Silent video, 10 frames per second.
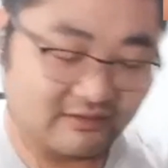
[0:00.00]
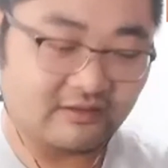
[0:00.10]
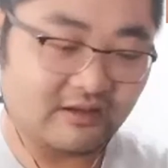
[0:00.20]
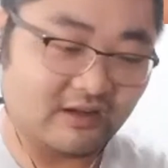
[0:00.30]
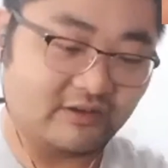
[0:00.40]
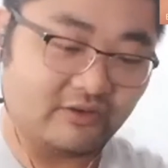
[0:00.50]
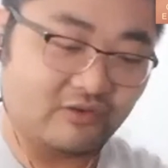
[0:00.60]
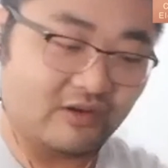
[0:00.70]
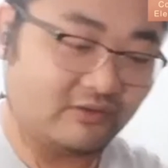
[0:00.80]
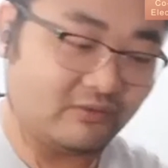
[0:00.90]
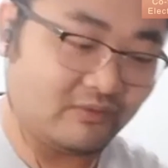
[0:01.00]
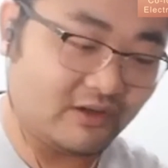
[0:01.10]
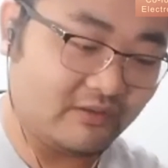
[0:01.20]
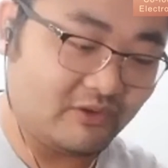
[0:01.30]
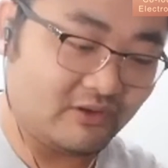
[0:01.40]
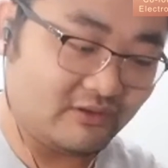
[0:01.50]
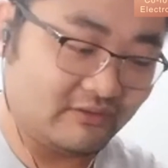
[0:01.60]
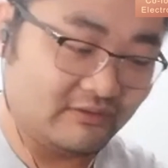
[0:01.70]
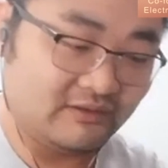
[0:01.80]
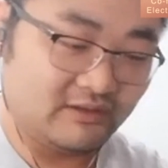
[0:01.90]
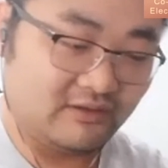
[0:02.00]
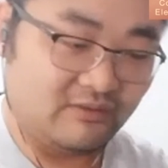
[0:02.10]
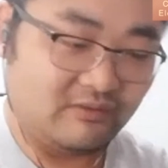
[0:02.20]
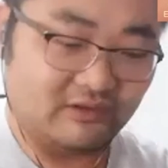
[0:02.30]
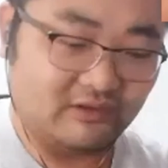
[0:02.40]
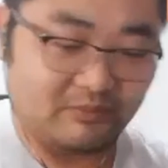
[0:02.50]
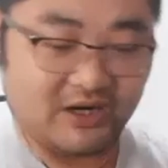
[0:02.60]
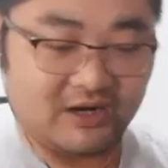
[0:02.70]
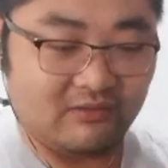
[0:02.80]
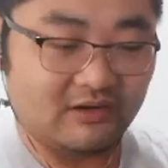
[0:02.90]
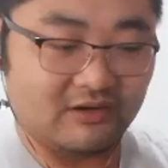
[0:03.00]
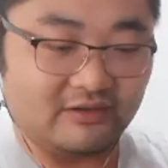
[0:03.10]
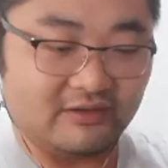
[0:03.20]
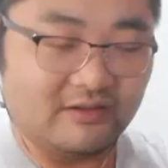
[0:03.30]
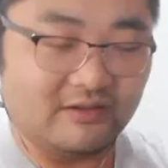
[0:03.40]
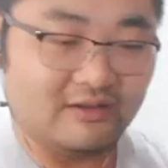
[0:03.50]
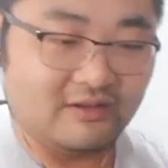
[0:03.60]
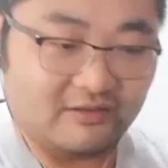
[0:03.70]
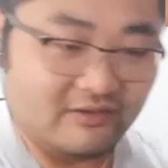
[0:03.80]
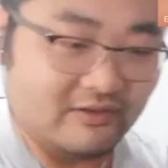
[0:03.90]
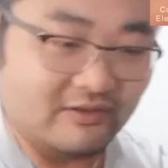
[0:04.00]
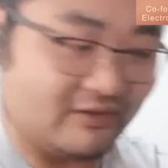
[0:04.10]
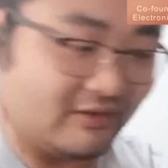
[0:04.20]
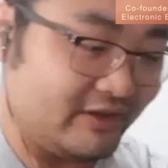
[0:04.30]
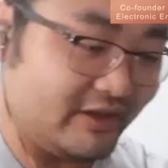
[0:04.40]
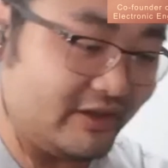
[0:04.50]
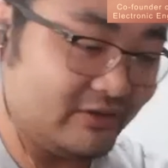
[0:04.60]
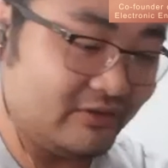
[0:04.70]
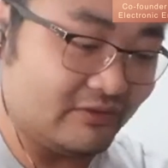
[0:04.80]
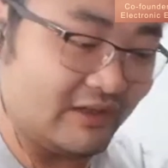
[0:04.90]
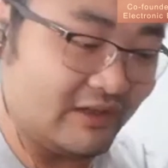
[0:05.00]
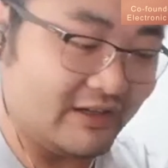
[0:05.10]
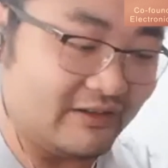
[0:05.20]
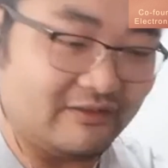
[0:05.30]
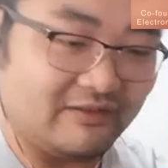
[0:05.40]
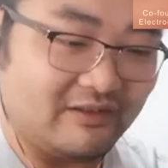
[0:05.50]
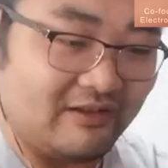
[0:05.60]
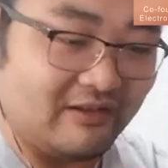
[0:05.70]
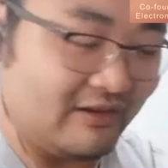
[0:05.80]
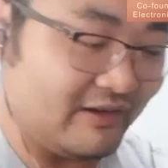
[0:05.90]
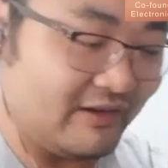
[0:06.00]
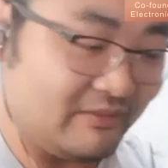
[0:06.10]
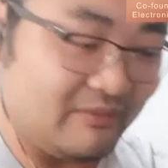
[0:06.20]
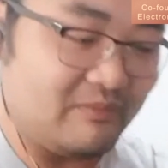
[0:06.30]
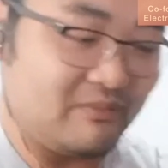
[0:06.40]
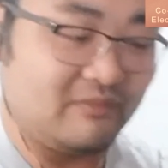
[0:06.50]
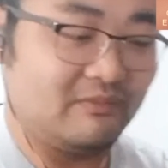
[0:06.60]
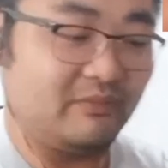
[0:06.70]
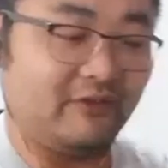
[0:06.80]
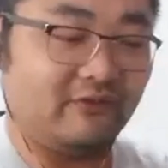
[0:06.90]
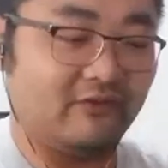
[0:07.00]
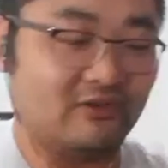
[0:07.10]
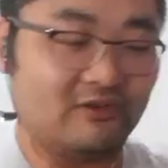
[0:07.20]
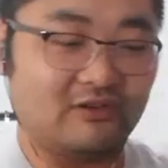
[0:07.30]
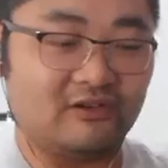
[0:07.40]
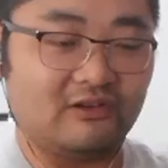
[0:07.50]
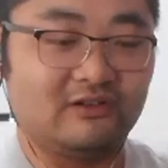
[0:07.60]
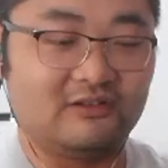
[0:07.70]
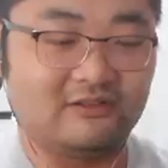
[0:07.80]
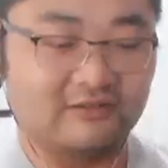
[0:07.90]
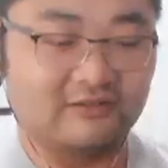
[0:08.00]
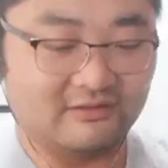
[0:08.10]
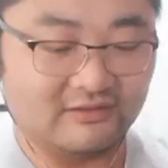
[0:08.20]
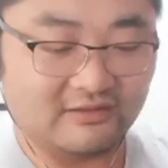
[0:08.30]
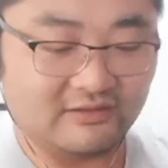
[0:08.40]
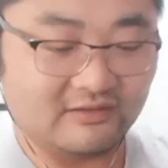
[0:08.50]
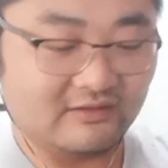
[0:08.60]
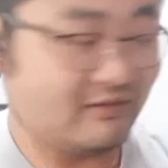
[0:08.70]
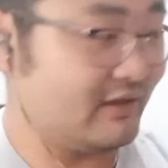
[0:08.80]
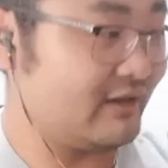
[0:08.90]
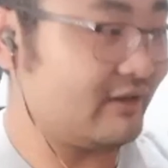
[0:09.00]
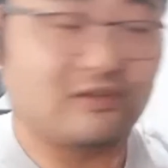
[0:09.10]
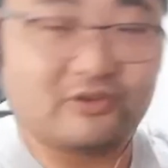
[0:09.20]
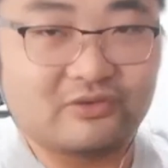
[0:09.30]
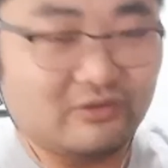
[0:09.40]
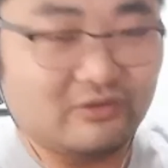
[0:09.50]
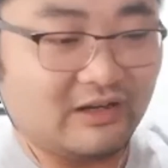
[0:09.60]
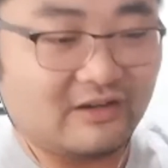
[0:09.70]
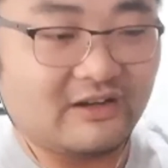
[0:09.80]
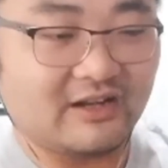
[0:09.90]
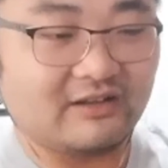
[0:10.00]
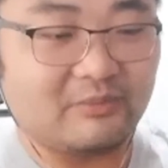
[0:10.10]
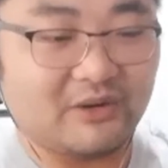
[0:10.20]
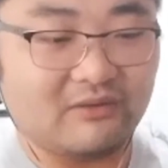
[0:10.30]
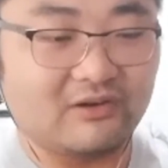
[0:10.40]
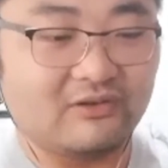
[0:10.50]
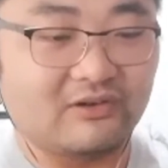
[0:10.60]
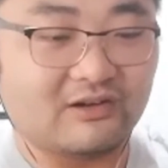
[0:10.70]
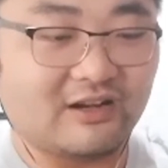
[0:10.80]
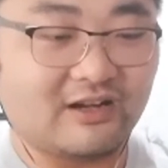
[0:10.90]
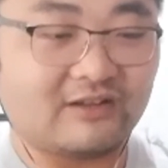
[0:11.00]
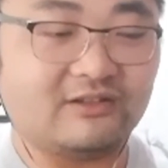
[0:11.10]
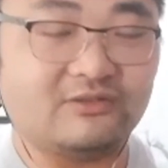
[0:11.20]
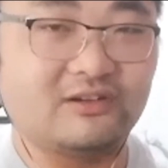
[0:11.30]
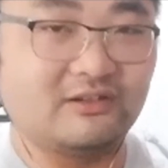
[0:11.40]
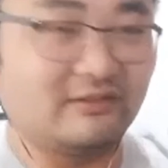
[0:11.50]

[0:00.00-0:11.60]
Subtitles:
and you don't have to worry about the power, the issue like before. Like you could like connect the power wrong, connect the wrong.